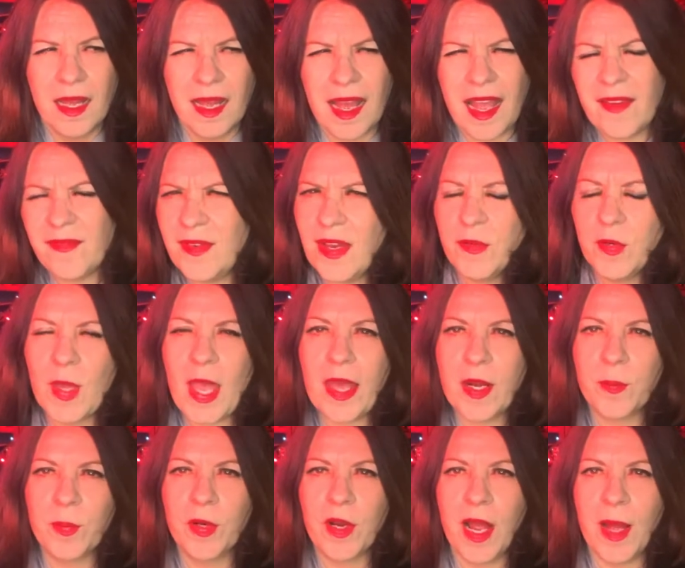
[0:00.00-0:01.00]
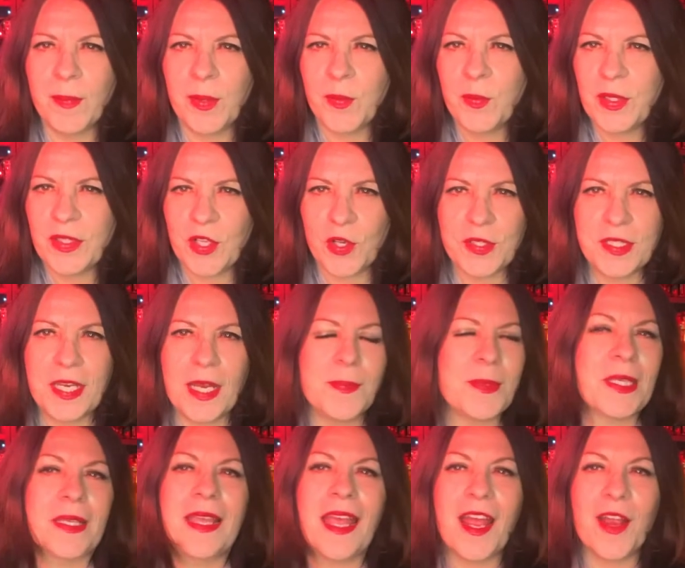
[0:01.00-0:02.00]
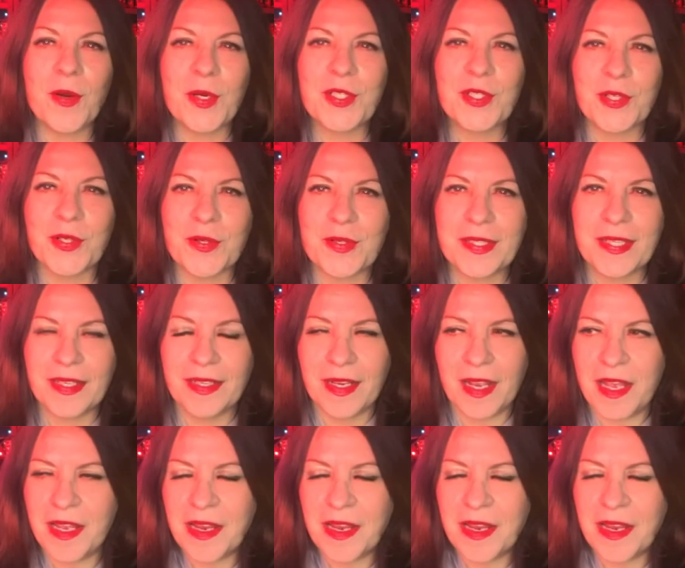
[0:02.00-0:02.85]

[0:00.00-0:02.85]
I've never had a problem with those types of characters, and